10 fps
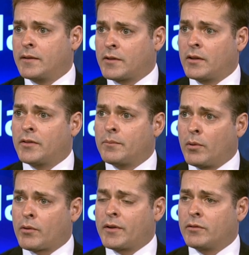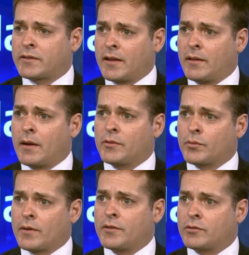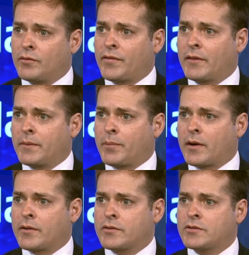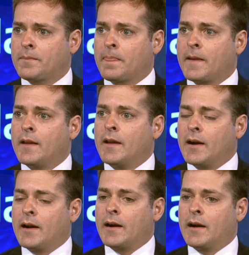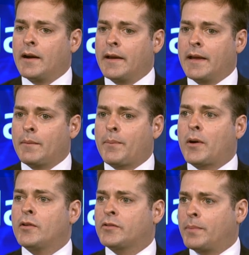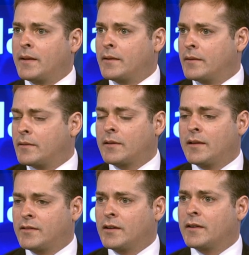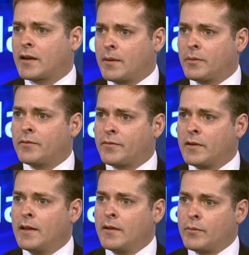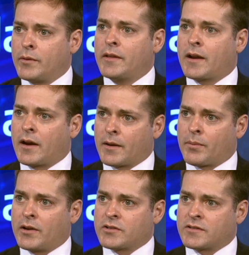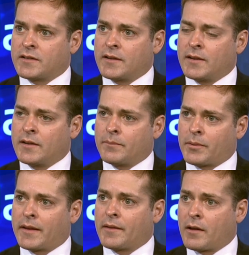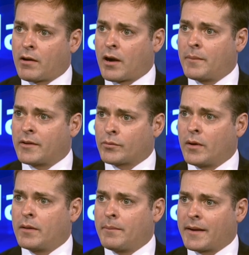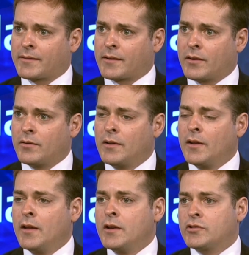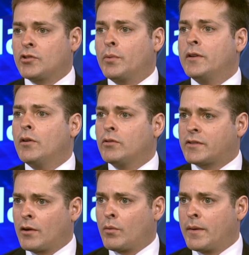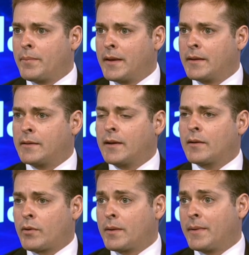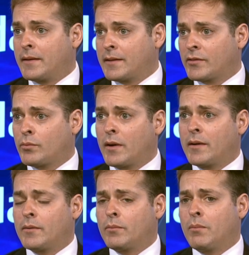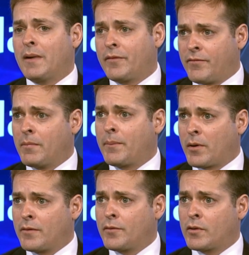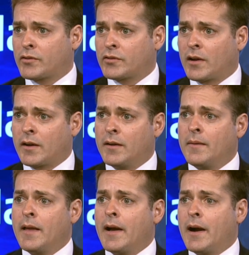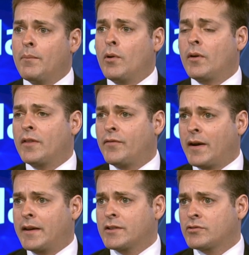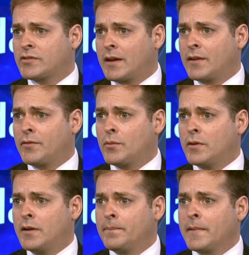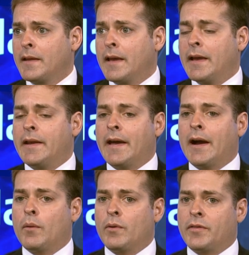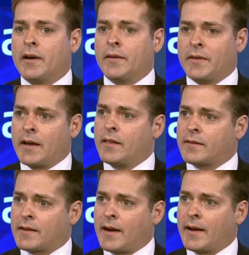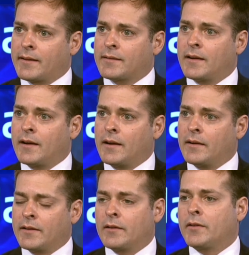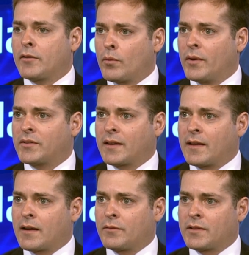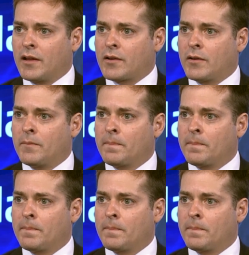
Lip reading: London Bulgari Hotel. I was one of the two founding partners. Oh. And my partner he's done a couple of really iconic projects in Playa del Carmen as well in Mexico. So we know hotel quite a bit. That's what my partner focuses on. I'm more on the financial side, if you would. And now with the Etilix guys, they're the ones taking care of telco.